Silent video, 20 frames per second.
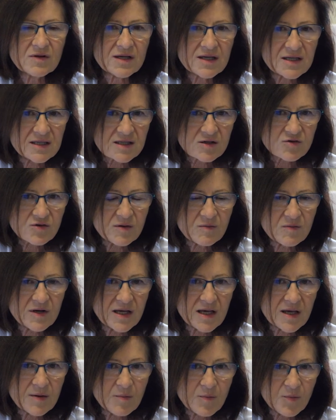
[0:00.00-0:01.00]

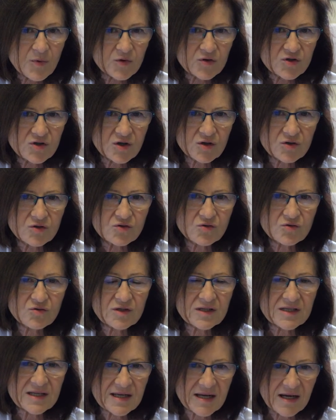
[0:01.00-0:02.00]
extremely important to
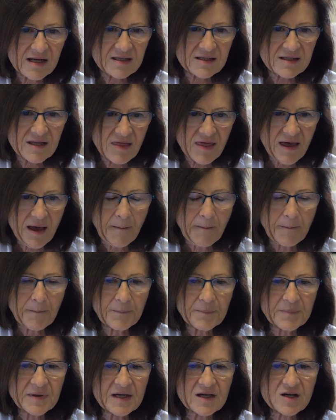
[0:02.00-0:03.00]
detect
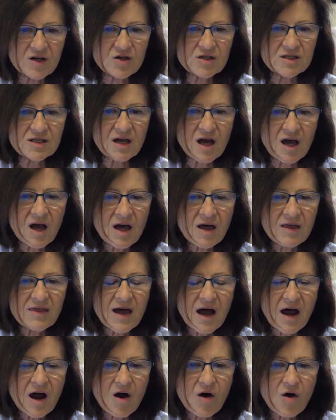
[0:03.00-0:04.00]
them because
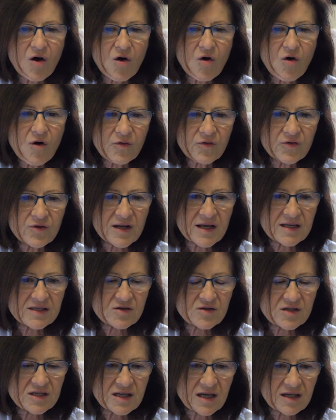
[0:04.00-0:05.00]
they are often
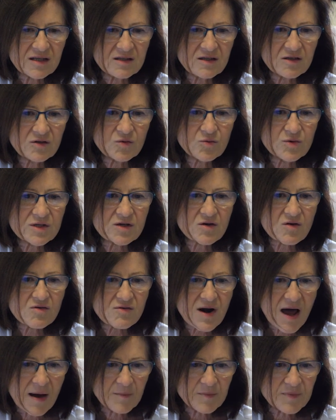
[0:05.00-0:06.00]
associated with a
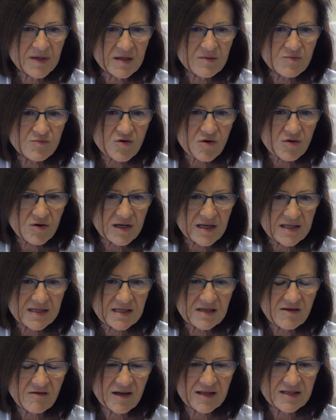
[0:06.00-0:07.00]
rapid,
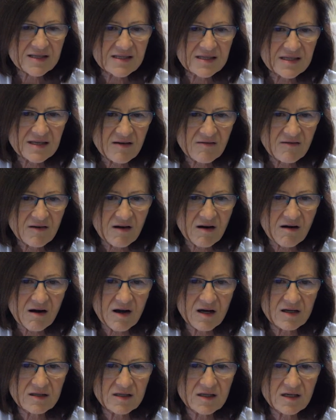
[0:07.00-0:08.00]
progressive and
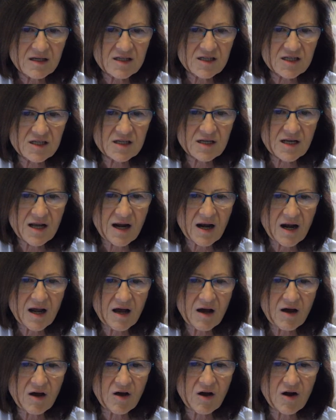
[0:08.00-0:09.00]
severe
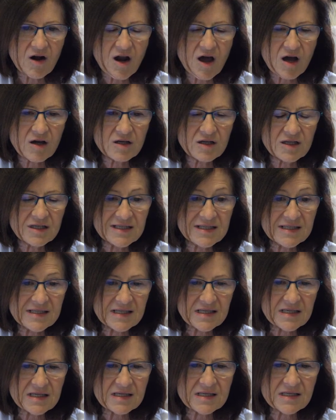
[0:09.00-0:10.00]
interstitial lung
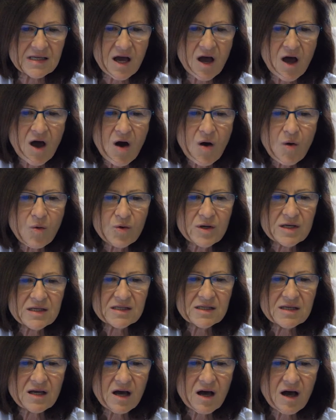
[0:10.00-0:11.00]
disease
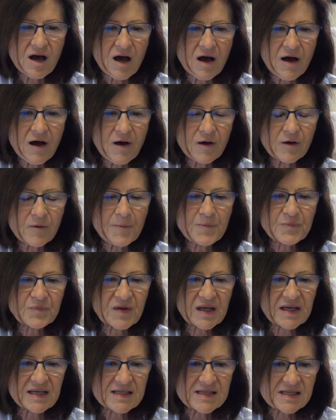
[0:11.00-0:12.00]
with
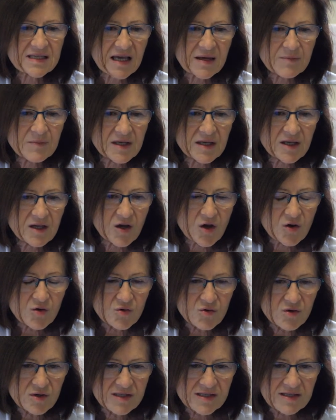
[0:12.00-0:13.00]
ischemic
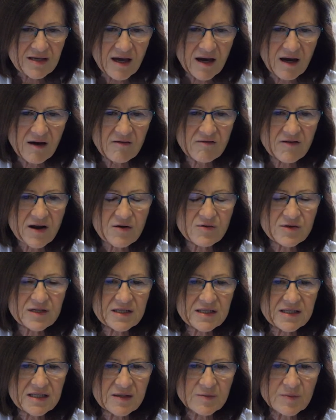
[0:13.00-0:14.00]
ulcer, very
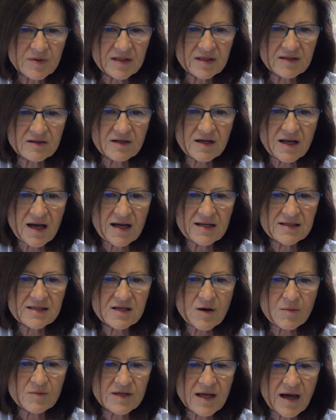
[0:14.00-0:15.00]
typical, and
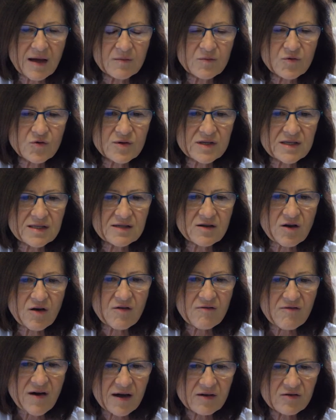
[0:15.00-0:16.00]
sometimes with
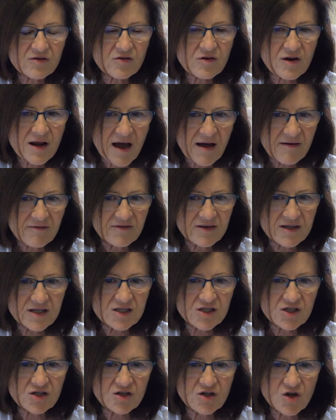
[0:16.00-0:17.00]
viral
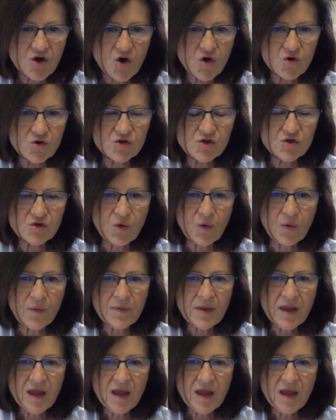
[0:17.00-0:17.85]
infection also.